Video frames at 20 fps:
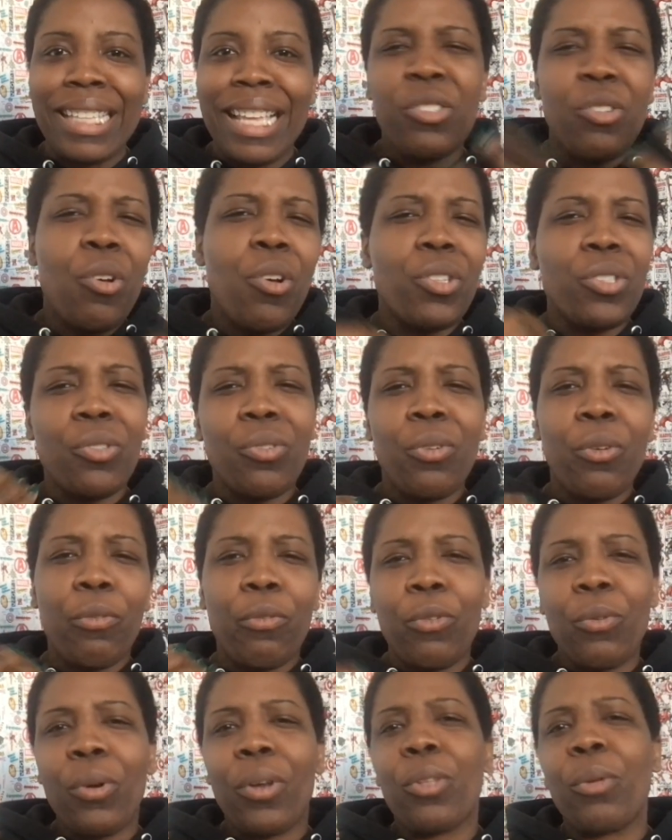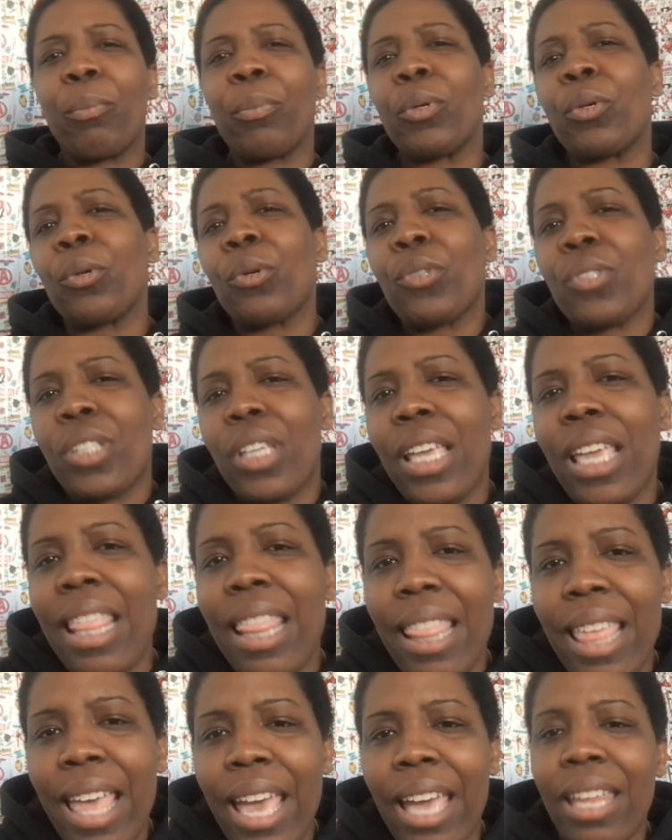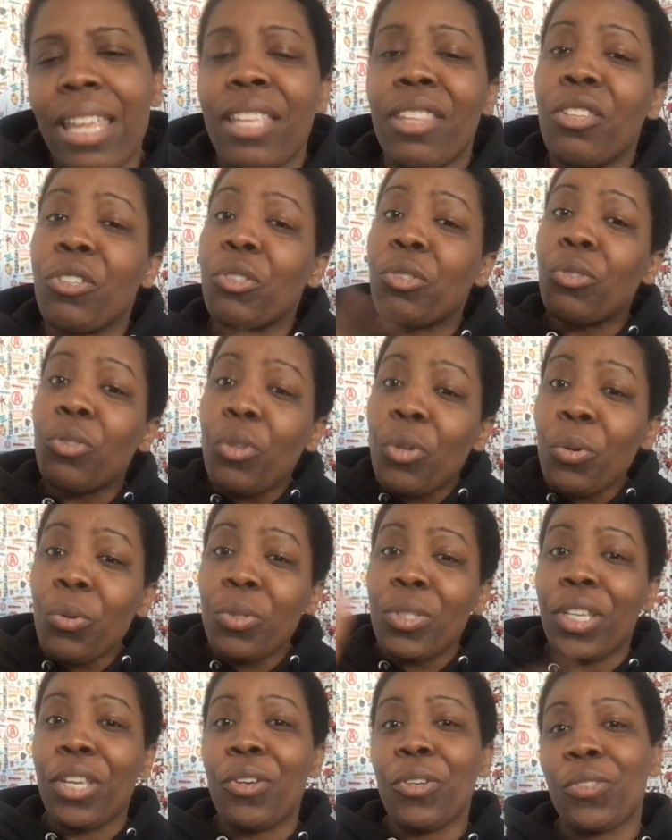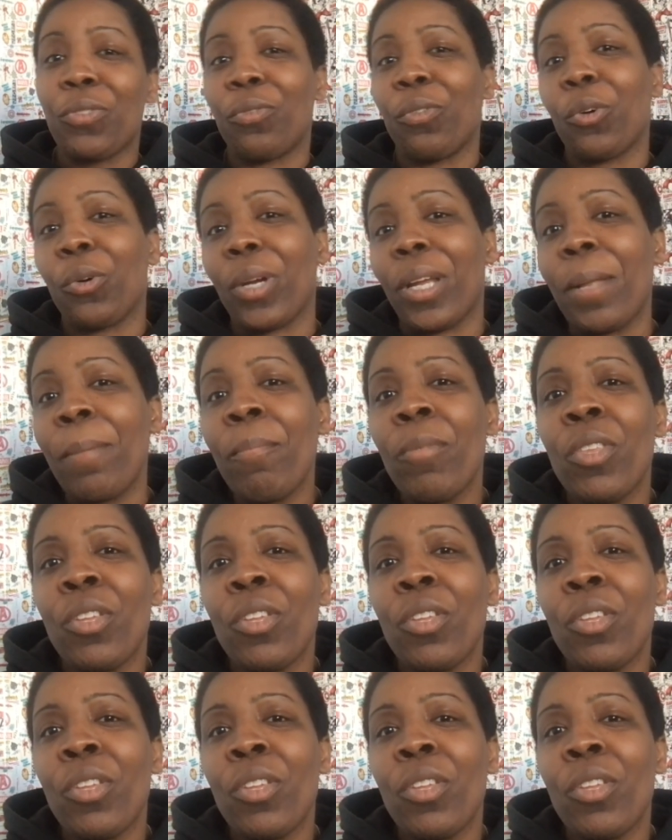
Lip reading: There's also a few other perks in that, and there's two tiers for it,